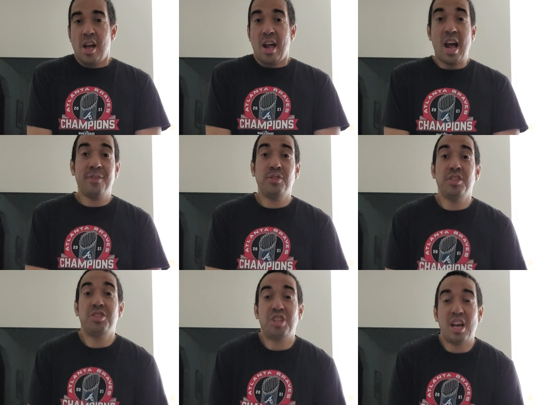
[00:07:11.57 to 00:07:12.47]
After
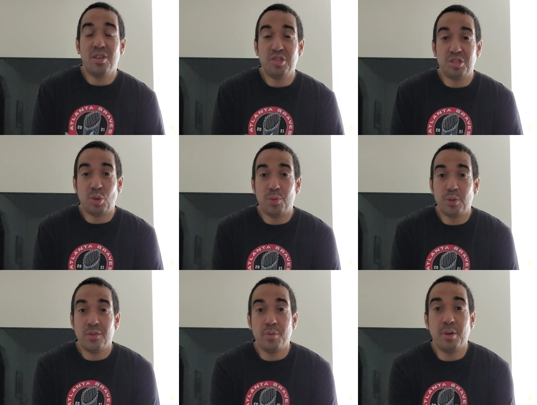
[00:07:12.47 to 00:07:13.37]
this challenge is
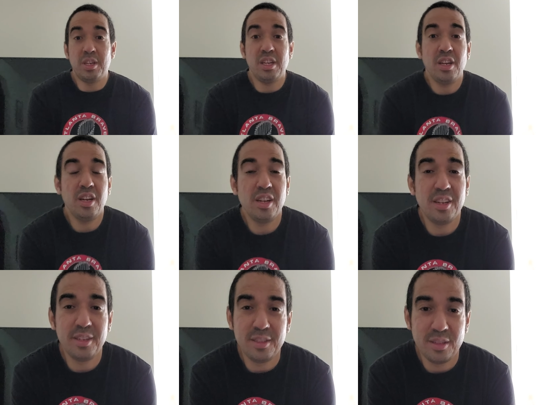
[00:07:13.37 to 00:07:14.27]
over, everybody,
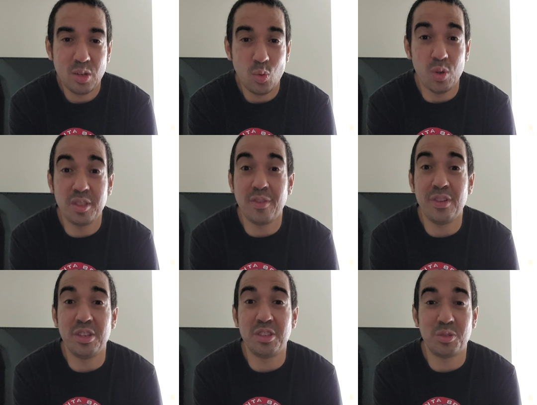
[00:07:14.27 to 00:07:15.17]
once I
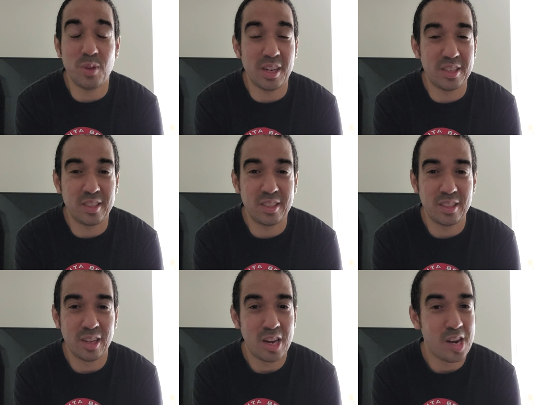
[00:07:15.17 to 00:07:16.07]
finish this
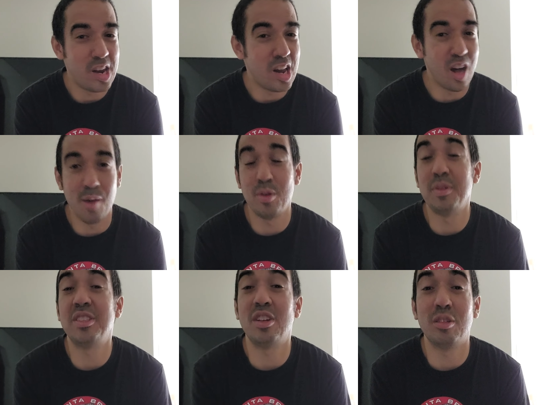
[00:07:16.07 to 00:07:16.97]
race, I'm going to
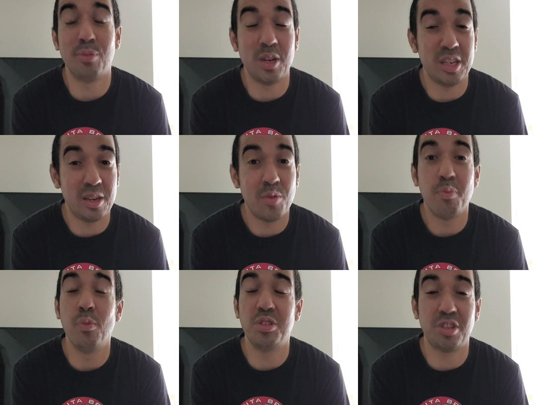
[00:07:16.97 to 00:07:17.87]
be celebrating
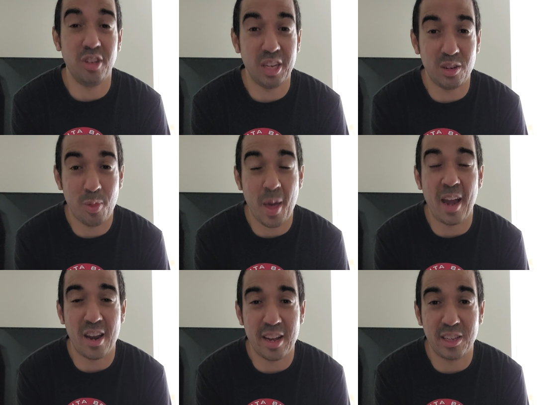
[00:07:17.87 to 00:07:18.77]
much later
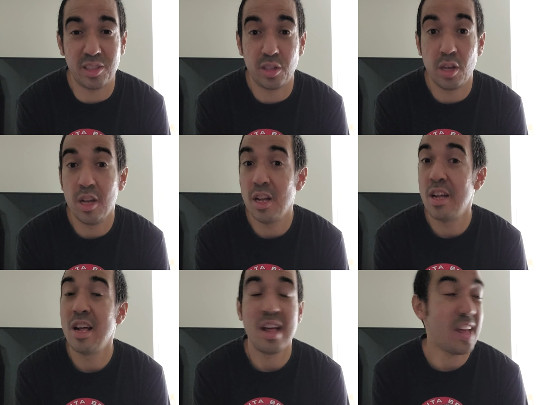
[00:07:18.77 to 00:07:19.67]
that night
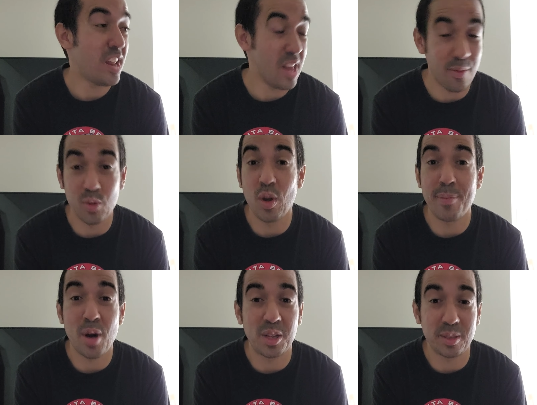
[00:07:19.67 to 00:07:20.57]
in every way
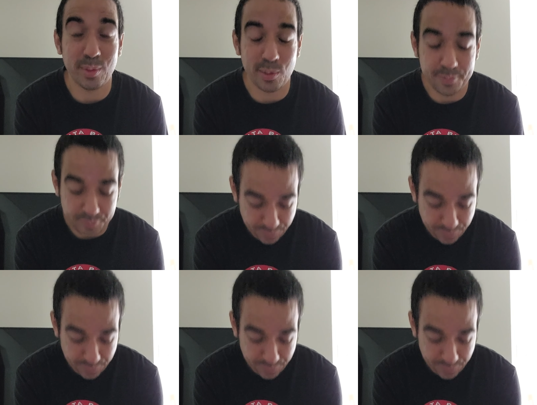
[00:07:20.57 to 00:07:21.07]
possible.